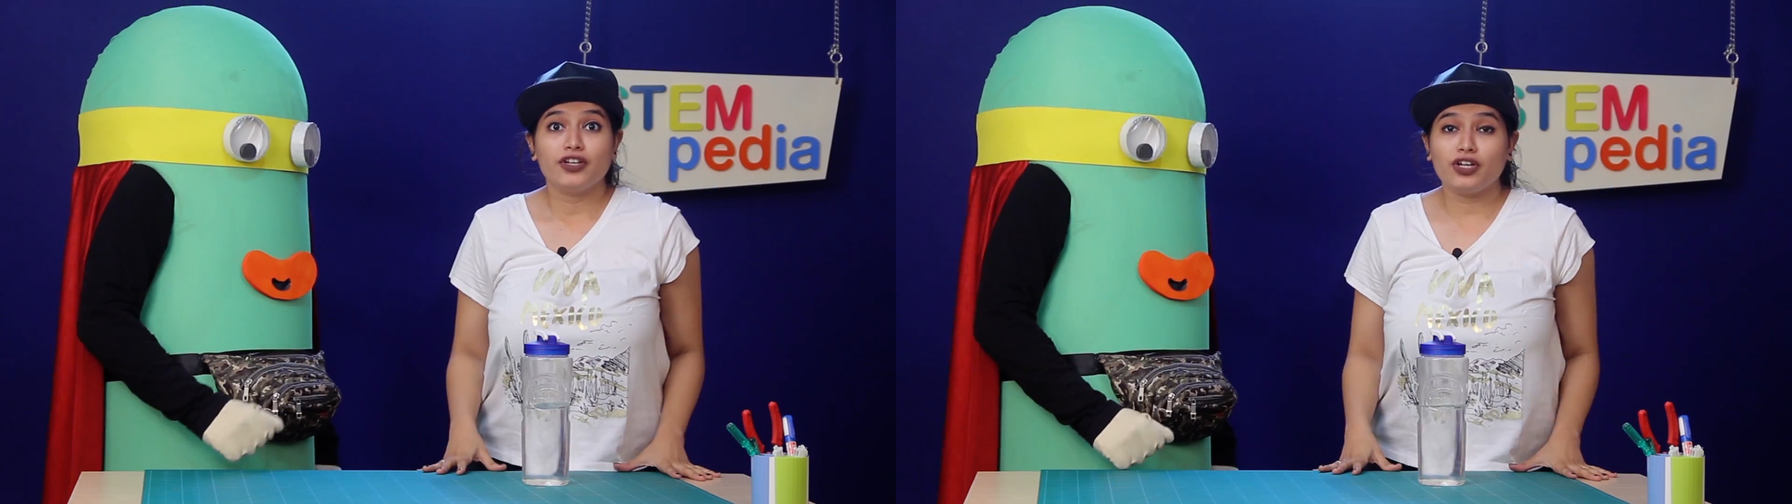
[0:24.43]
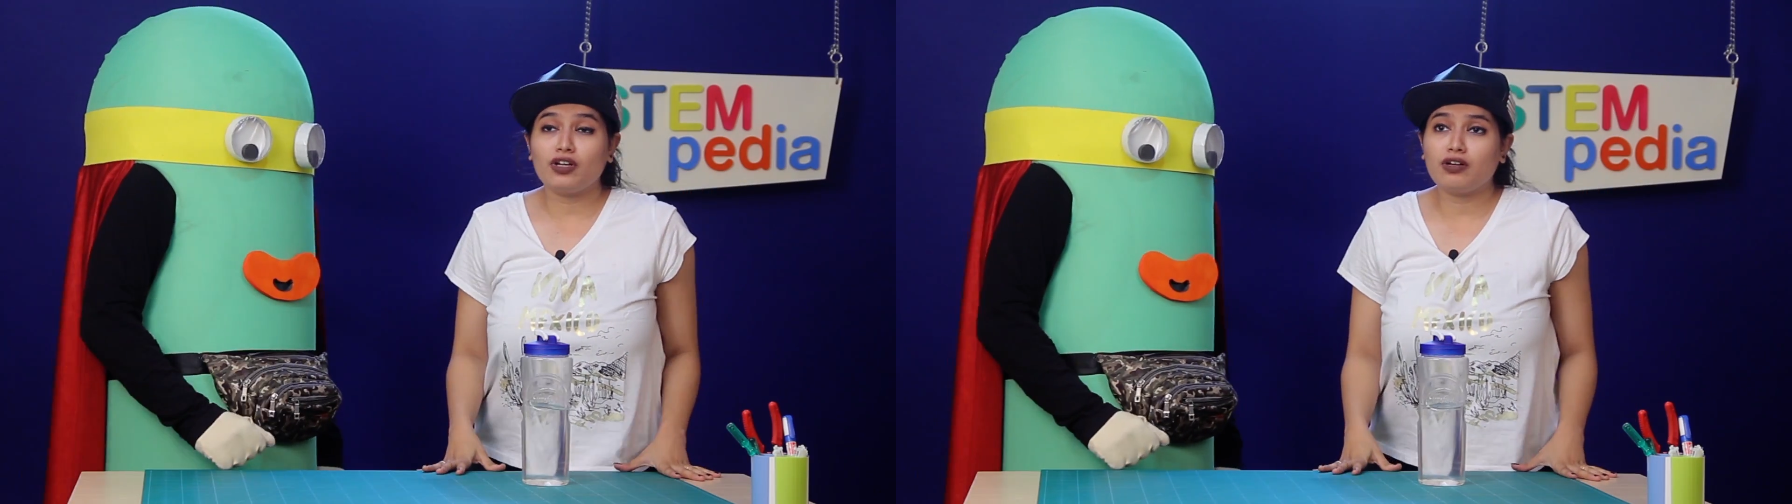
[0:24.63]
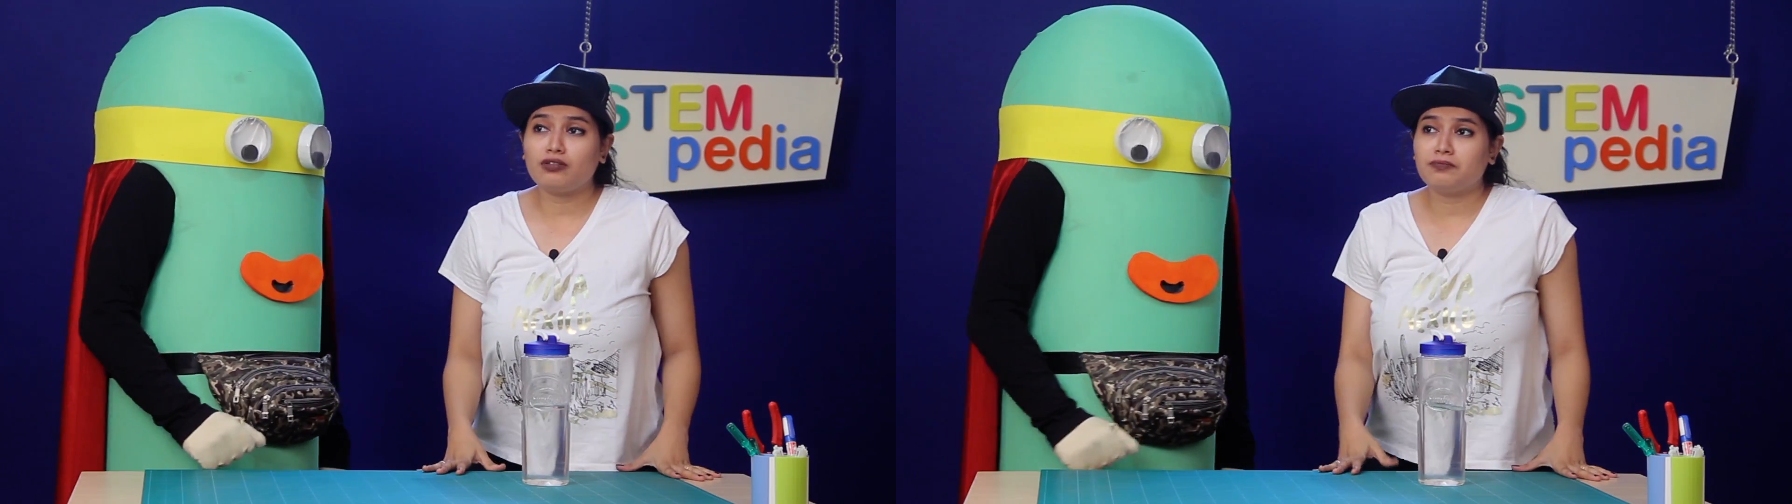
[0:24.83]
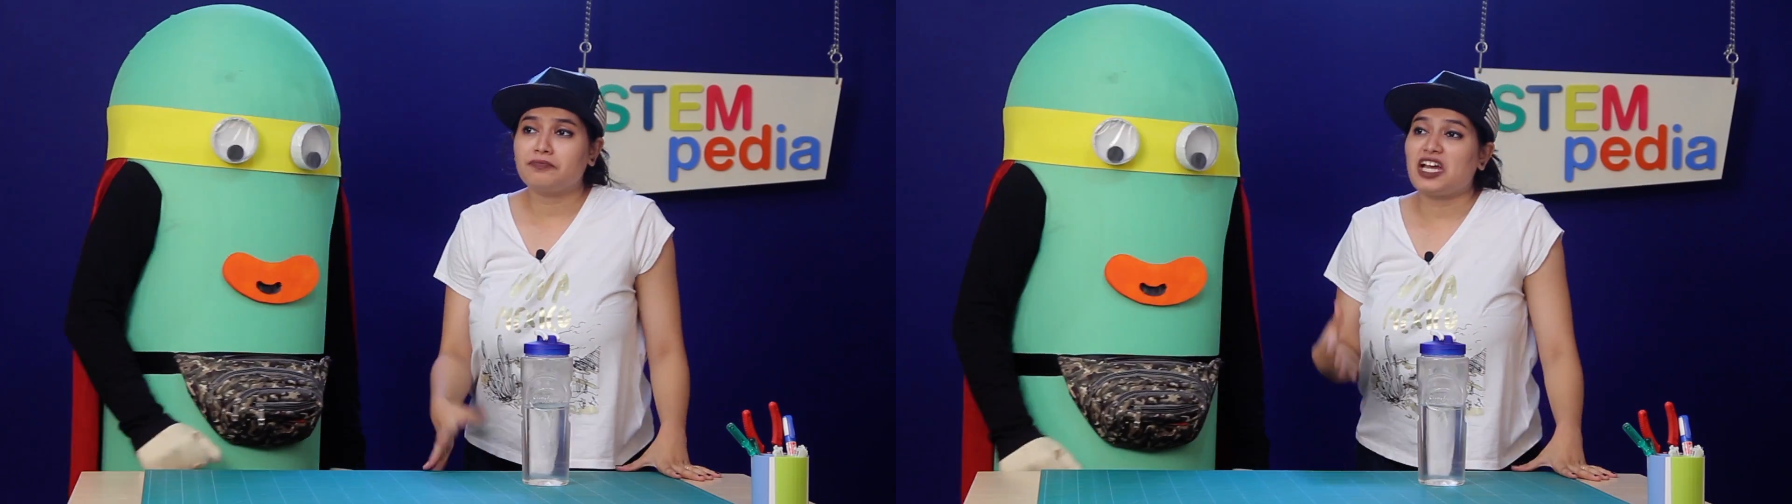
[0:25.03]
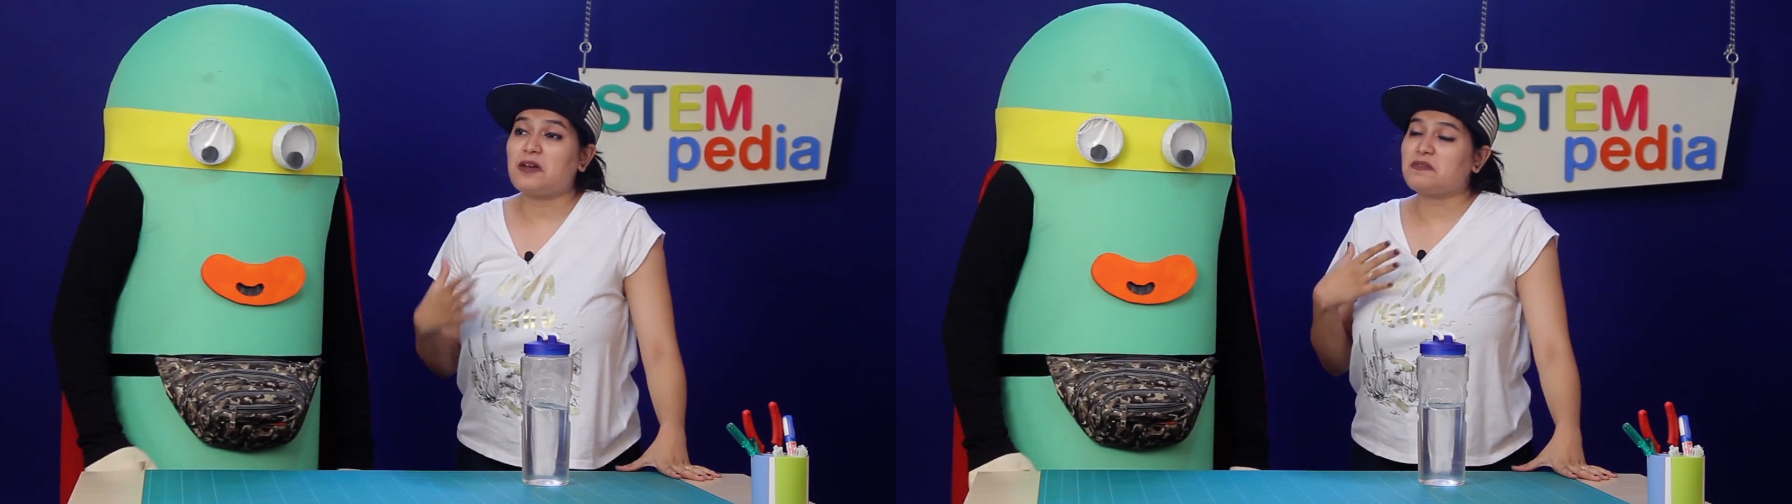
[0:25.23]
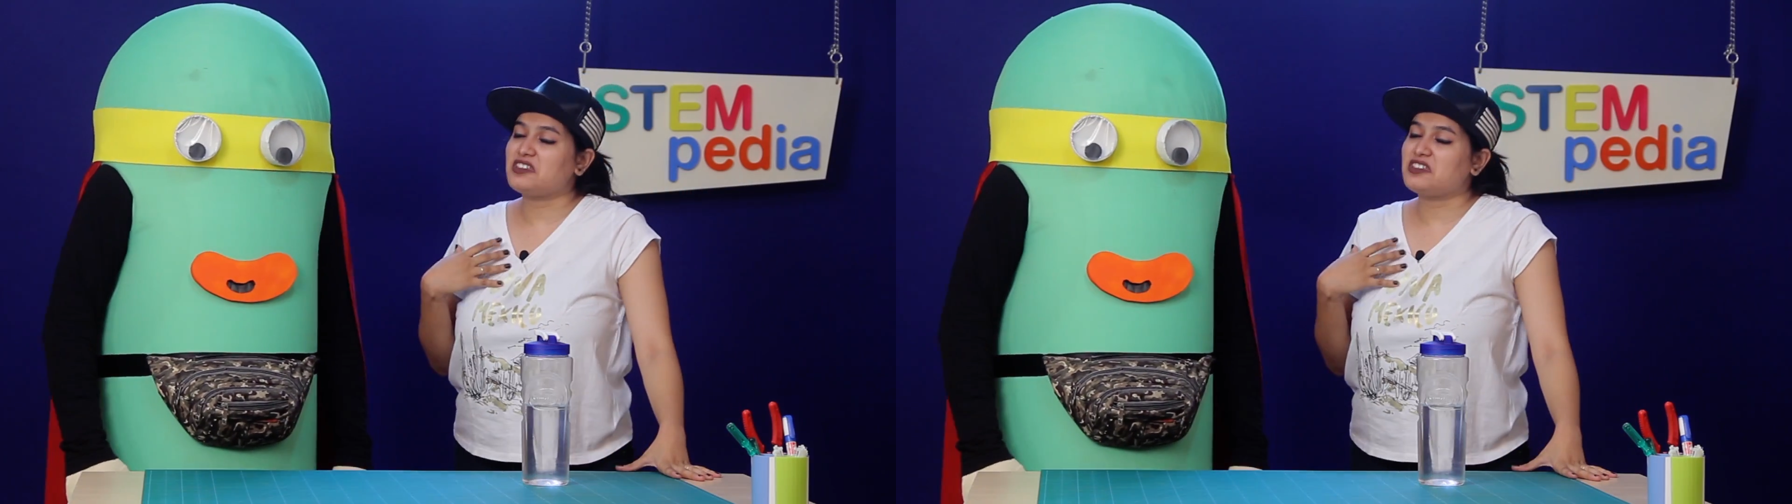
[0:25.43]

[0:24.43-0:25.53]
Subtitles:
You know, I'm